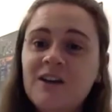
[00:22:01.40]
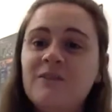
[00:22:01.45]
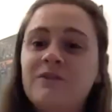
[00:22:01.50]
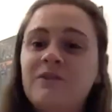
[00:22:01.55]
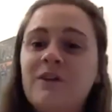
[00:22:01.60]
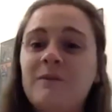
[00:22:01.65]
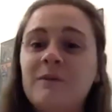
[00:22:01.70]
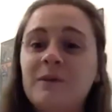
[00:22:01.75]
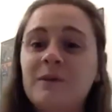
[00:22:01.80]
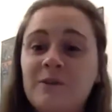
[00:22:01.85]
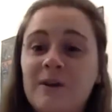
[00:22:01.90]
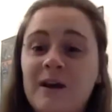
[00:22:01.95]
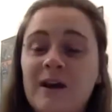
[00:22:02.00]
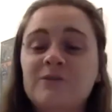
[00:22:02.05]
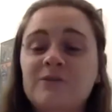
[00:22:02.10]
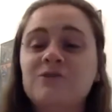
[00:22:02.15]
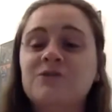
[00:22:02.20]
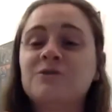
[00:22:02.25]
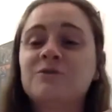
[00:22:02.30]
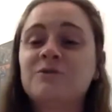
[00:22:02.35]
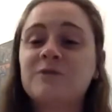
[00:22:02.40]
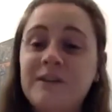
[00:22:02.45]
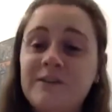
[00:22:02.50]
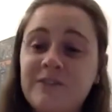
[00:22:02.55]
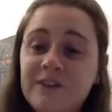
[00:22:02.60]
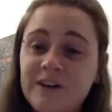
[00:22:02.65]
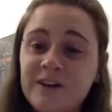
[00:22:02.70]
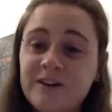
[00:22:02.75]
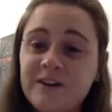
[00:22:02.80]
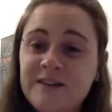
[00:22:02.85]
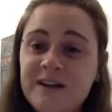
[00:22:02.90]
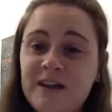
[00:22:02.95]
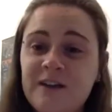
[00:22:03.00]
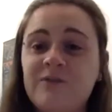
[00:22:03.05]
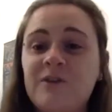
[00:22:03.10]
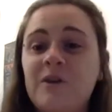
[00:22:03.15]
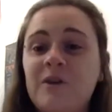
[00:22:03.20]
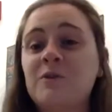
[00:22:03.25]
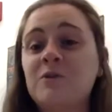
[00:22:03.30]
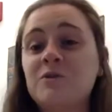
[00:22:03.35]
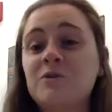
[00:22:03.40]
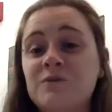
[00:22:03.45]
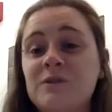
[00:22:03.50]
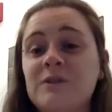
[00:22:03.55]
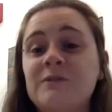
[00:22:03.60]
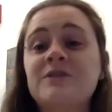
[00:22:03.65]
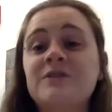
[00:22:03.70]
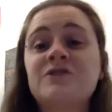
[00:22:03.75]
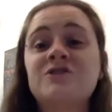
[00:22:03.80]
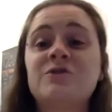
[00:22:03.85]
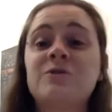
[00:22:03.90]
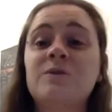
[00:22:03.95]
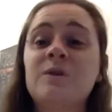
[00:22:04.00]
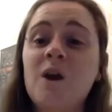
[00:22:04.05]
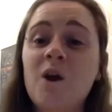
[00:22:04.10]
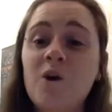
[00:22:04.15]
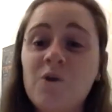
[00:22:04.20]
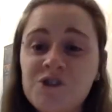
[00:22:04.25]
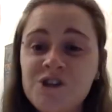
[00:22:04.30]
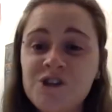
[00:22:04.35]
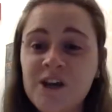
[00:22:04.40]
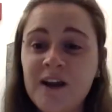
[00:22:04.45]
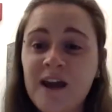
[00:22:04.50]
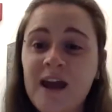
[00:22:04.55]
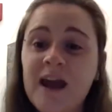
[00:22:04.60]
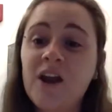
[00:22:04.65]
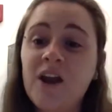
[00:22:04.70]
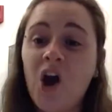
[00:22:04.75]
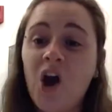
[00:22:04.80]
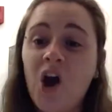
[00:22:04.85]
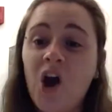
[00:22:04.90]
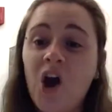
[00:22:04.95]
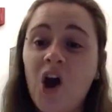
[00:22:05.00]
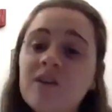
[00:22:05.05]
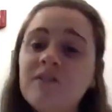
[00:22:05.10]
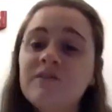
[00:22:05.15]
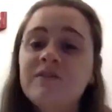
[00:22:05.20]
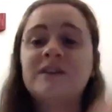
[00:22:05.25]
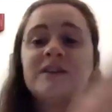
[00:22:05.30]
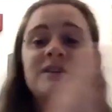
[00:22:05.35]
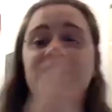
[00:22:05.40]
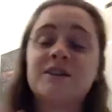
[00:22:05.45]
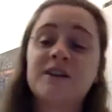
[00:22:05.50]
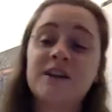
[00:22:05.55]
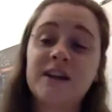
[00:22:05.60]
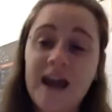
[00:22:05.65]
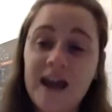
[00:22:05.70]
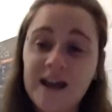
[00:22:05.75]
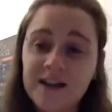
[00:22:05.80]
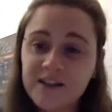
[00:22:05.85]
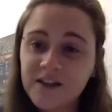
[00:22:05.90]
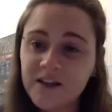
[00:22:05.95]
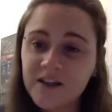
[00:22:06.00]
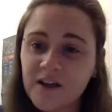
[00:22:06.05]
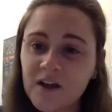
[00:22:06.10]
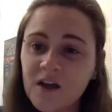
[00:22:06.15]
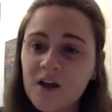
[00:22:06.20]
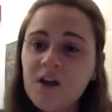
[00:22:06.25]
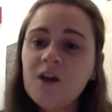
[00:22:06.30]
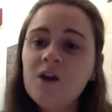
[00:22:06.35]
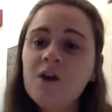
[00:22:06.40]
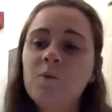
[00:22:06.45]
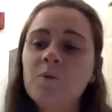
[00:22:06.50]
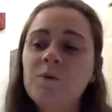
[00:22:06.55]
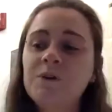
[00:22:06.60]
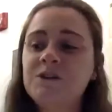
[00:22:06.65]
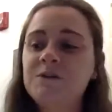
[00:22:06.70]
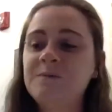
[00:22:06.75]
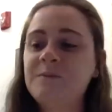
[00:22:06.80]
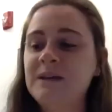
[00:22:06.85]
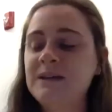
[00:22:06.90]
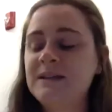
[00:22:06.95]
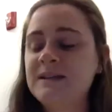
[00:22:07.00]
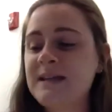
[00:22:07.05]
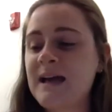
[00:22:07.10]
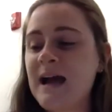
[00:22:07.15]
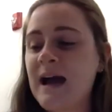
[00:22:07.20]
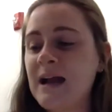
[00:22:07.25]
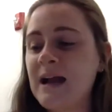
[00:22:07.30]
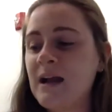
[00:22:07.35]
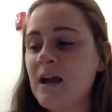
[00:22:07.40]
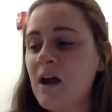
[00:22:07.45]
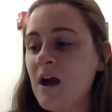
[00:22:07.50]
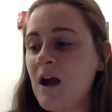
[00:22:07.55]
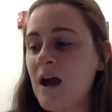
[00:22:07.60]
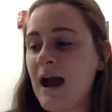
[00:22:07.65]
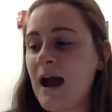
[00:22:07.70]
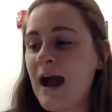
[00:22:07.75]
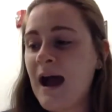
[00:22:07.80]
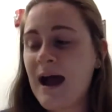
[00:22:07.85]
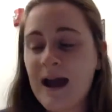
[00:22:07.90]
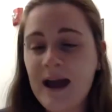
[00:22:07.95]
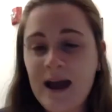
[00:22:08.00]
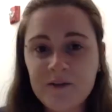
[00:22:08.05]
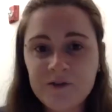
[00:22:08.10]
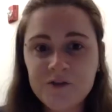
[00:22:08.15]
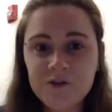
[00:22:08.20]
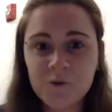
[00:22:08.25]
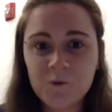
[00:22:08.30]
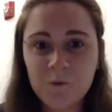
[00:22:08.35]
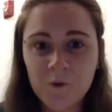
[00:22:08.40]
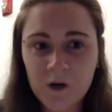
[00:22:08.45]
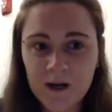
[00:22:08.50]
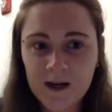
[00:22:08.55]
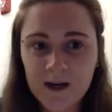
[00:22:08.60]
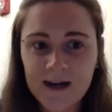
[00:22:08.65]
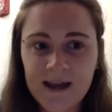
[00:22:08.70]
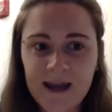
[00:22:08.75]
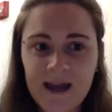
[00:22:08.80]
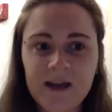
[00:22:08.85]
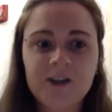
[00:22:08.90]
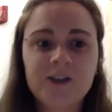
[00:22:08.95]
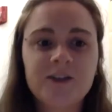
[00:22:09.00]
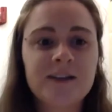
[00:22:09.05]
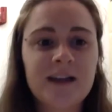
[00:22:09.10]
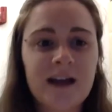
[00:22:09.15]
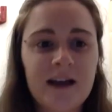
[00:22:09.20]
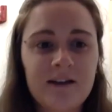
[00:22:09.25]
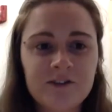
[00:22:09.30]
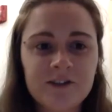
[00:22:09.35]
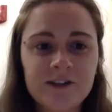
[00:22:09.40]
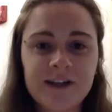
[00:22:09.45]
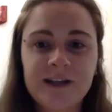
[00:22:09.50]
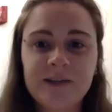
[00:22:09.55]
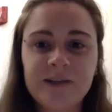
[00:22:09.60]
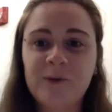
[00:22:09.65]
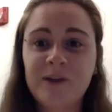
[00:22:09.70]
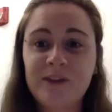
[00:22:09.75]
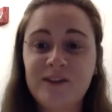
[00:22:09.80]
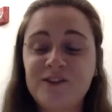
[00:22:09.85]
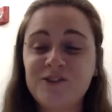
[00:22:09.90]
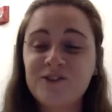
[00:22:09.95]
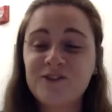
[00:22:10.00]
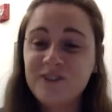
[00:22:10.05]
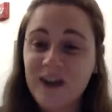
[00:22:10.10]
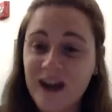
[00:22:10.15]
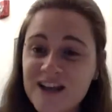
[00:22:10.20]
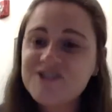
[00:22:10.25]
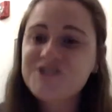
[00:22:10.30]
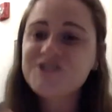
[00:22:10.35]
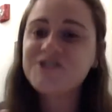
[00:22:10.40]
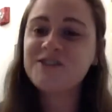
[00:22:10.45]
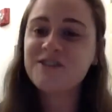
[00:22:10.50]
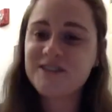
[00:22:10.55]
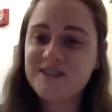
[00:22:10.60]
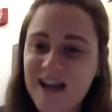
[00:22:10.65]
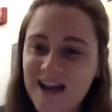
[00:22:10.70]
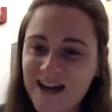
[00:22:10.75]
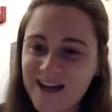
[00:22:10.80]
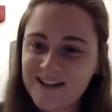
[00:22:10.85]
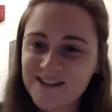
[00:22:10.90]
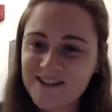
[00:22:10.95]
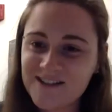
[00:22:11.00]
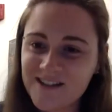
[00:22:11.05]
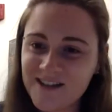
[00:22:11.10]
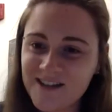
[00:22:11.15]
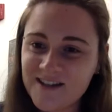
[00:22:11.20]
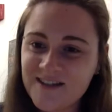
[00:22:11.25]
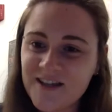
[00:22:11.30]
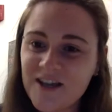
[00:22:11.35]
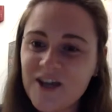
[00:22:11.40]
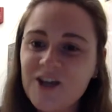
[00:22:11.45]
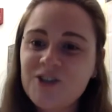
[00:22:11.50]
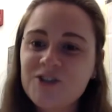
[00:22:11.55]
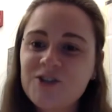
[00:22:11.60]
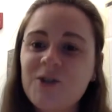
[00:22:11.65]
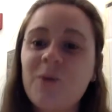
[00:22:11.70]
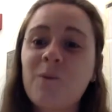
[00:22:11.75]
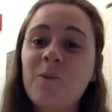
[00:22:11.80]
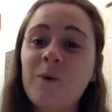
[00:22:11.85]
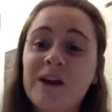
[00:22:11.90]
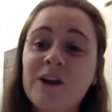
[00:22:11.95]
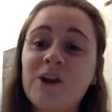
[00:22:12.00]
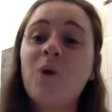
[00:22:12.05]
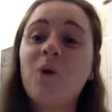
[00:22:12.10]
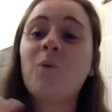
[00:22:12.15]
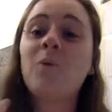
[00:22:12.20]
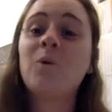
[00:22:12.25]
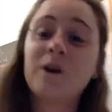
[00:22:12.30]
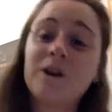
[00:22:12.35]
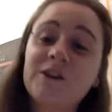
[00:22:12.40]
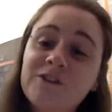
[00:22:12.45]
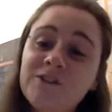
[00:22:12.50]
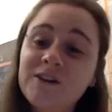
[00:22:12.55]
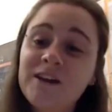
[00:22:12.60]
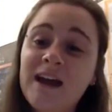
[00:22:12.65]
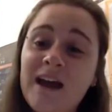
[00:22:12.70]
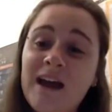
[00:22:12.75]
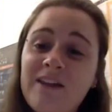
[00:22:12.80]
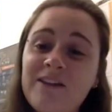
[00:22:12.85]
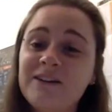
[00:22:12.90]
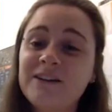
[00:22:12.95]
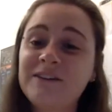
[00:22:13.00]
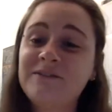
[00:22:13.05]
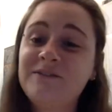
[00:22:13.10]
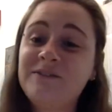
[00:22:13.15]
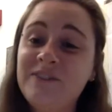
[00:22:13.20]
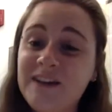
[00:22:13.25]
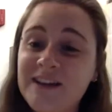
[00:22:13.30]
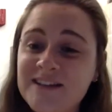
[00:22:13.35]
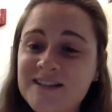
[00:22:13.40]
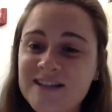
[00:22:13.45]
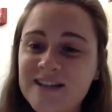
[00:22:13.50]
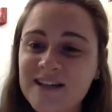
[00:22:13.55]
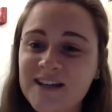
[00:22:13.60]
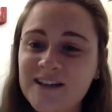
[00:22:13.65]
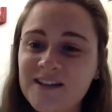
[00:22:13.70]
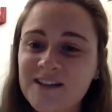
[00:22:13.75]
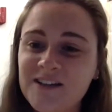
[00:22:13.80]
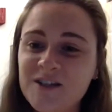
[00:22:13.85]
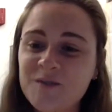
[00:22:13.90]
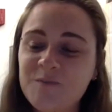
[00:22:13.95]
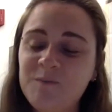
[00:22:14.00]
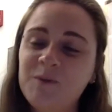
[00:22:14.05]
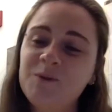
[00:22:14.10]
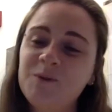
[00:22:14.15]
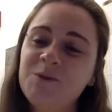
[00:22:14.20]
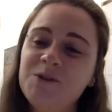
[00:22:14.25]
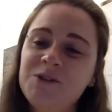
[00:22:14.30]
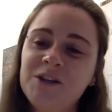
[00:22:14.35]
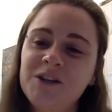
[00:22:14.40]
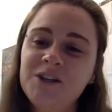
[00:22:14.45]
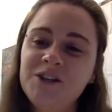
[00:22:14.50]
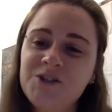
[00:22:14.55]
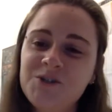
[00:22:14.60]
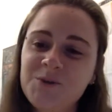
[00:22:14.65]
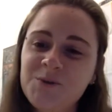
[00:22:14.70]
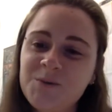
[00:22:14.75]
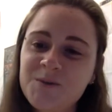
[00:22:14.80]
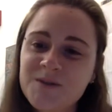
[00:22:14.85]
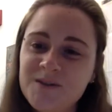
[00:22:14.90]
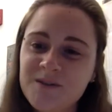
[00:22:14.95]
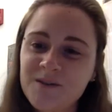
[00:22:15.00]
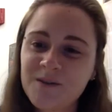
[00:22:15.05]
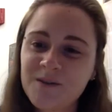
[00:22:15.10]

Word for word: from the ground to rivers and from those rivers to the ocean. And all of it is connected, which means that I have to work and collaborate with terrestrial scientists so that we can all work together in fixing these pollution issues.